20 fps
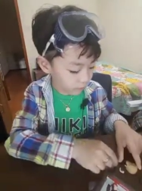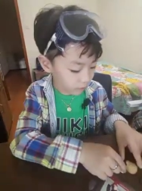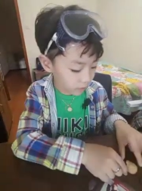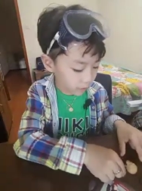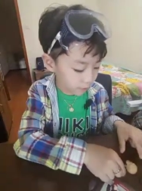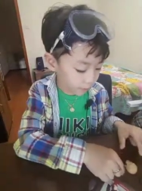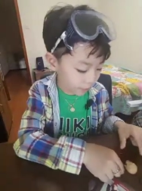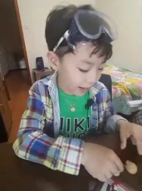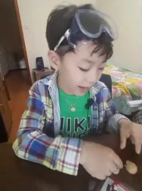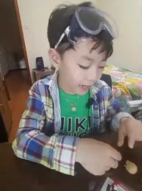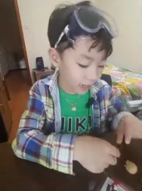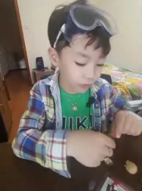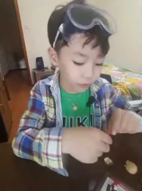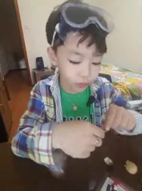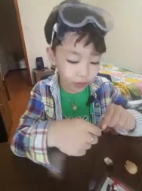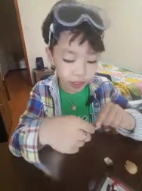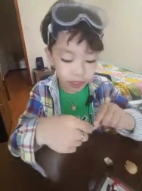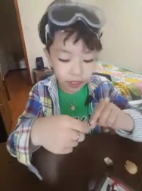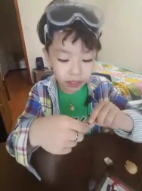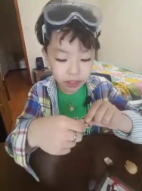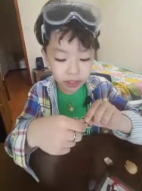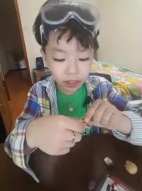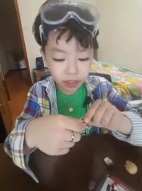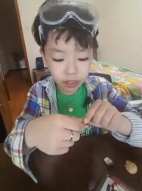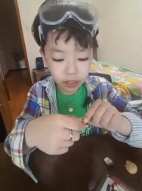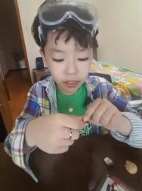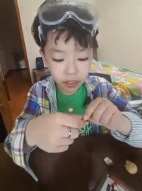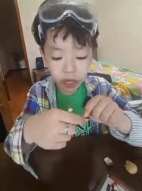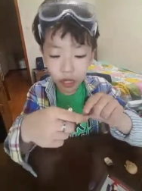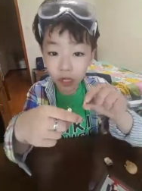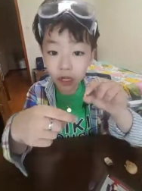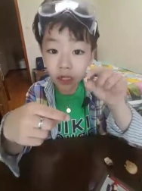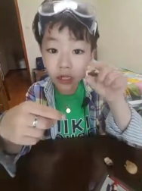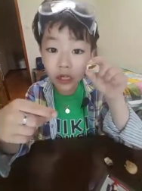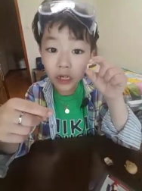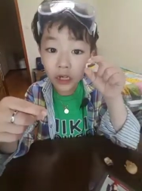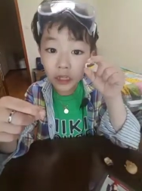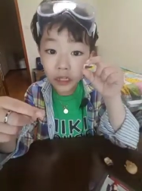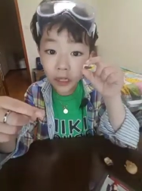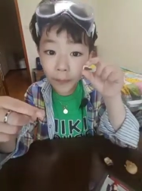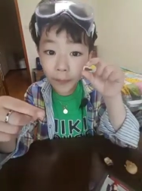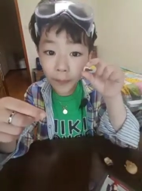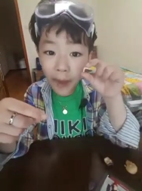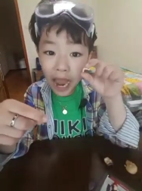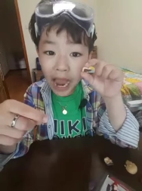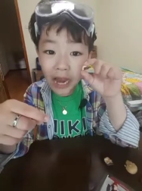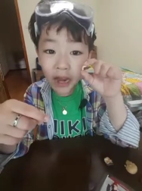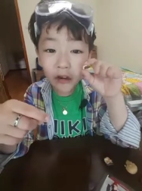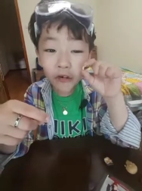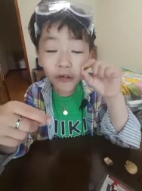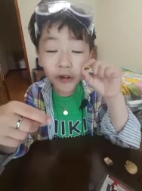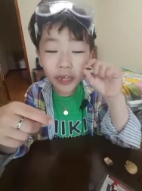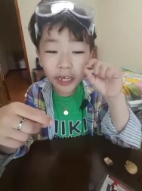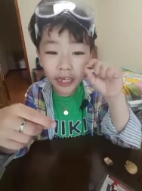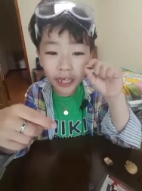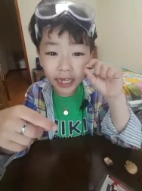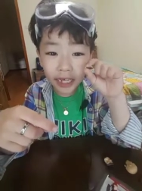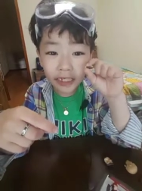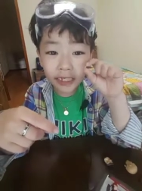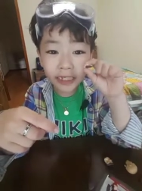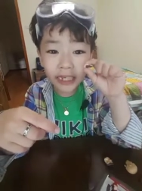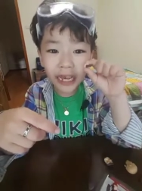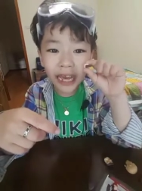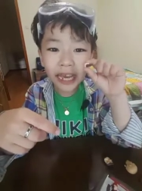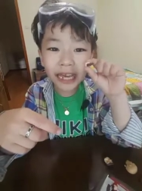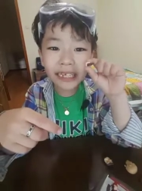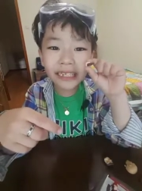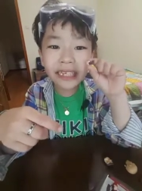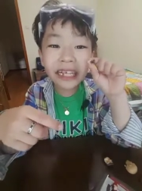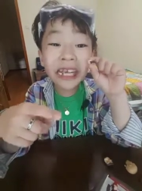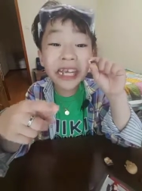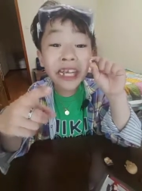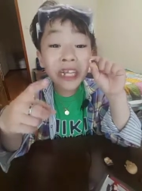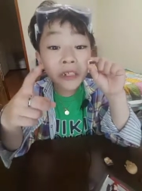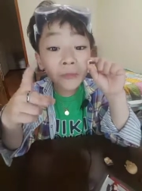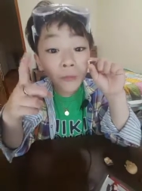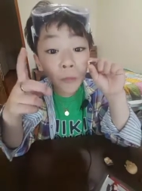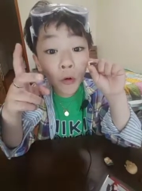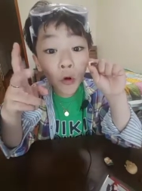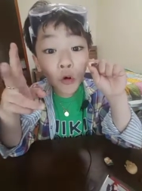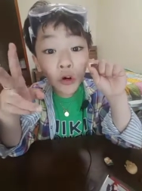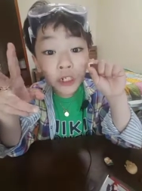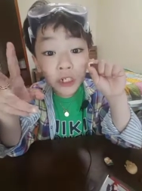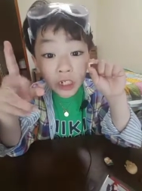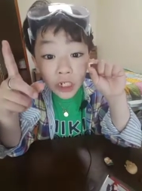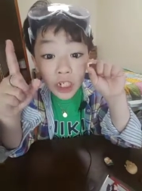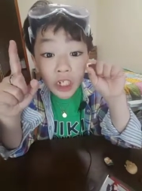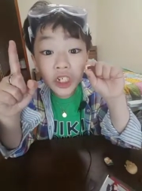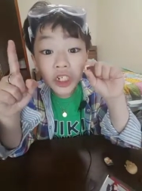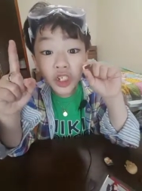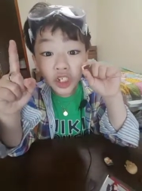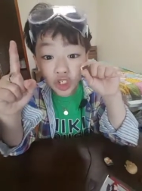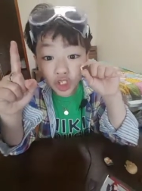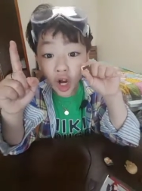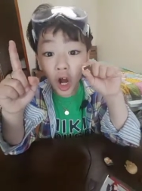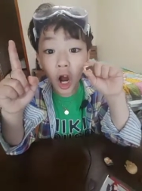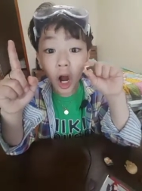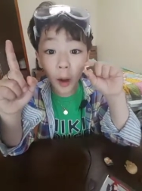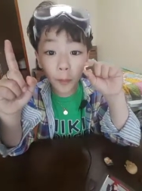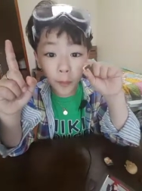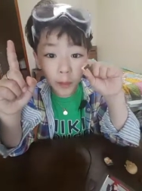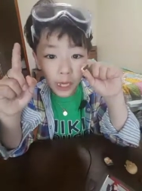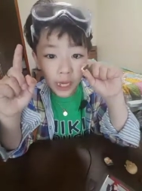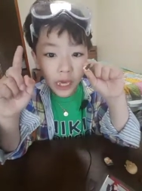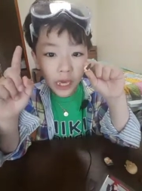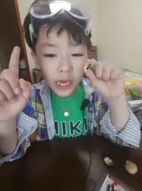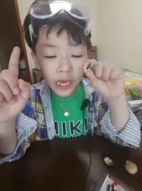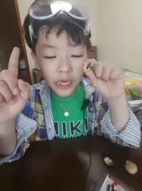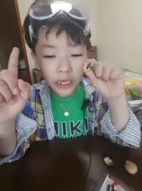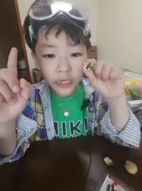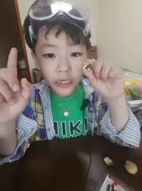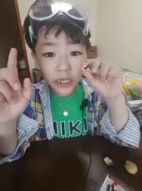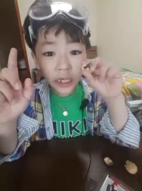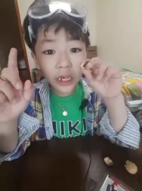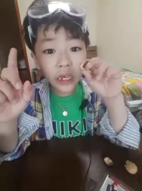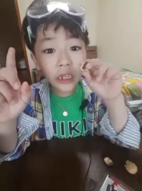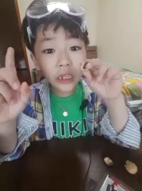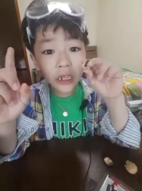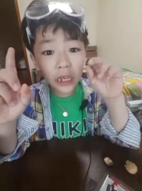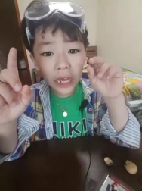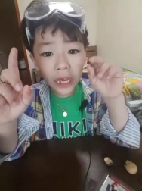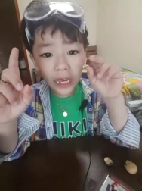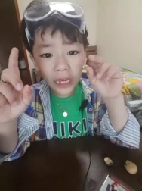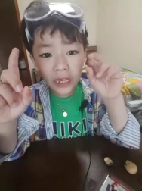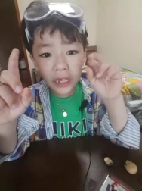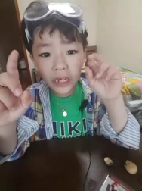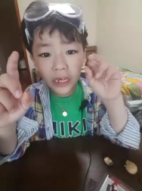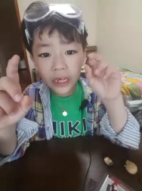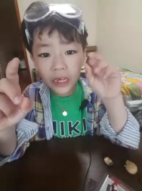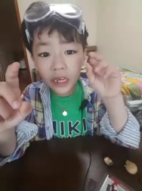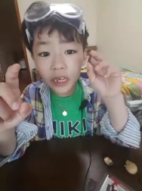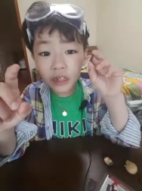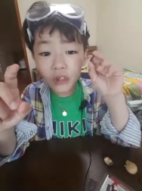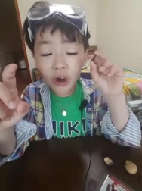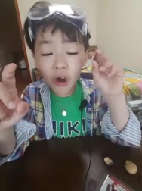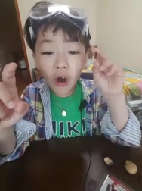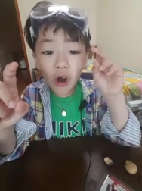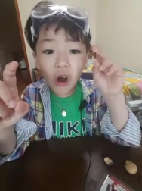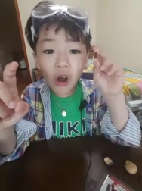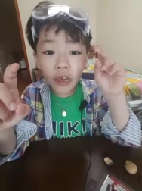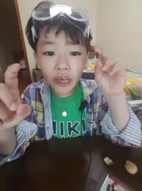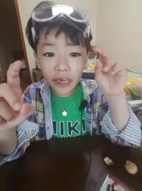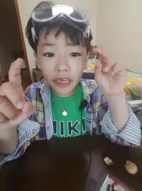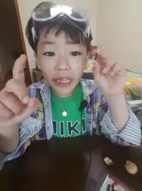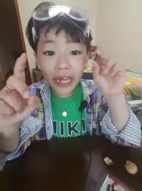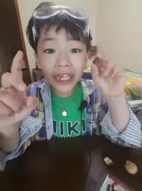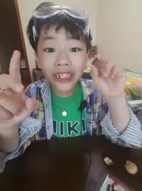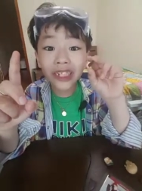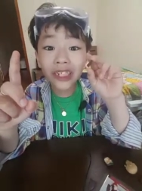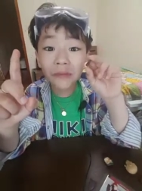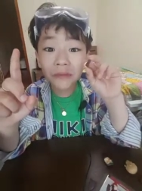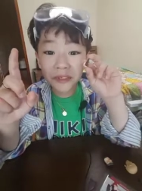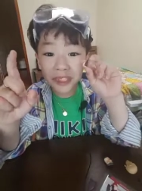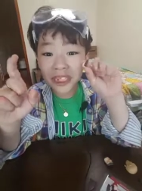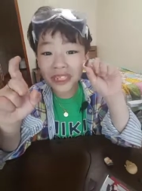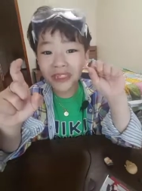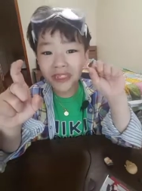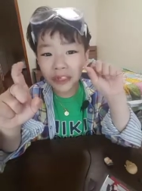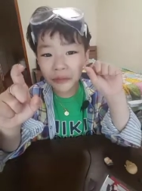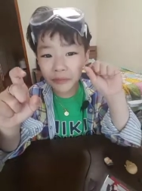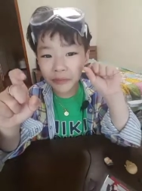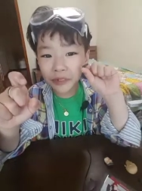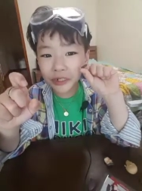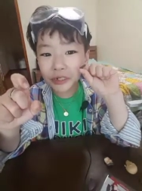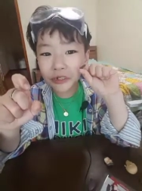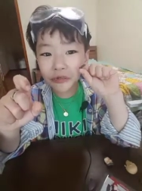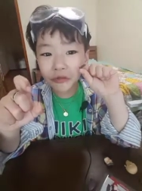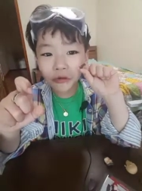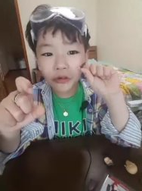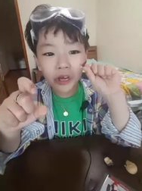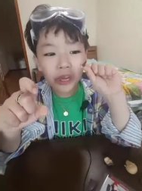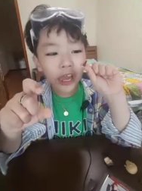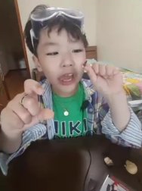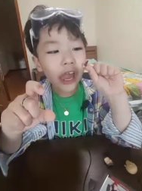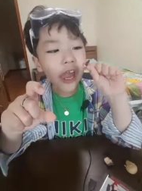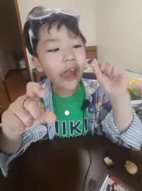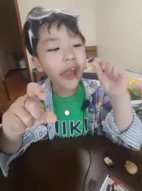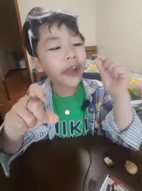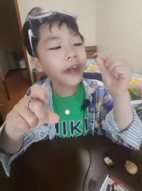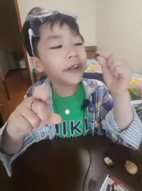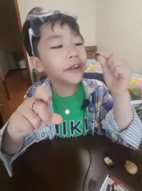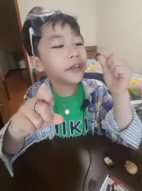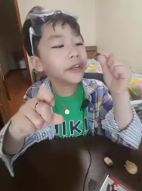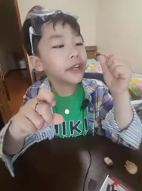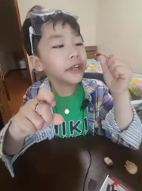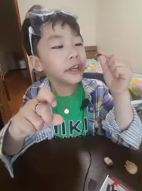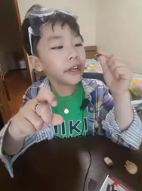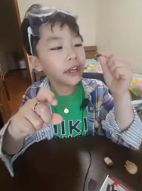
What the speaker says: The pancreas. The pancreas has an important job. It has some systems too, and